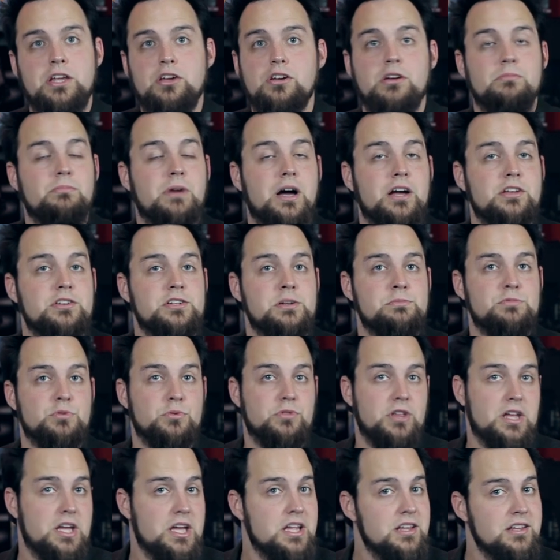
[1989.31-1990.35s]
You can buy gems with
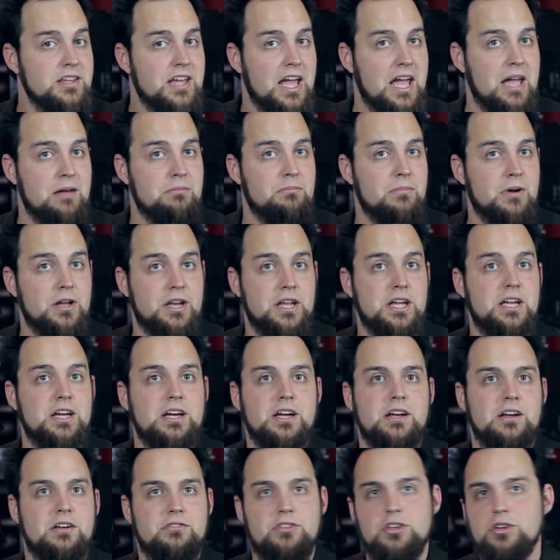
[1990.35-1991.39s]
in-game money,
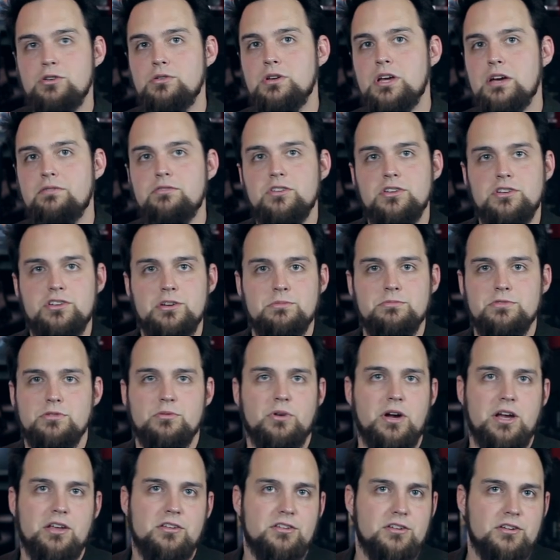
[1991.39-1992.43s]
and then you can give the gems
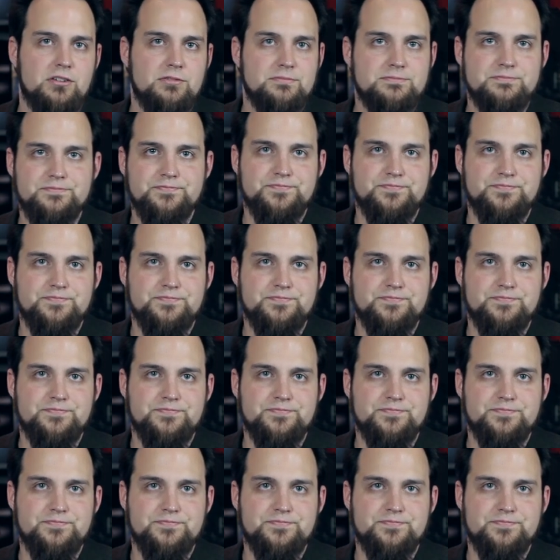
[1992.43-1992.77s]
away. So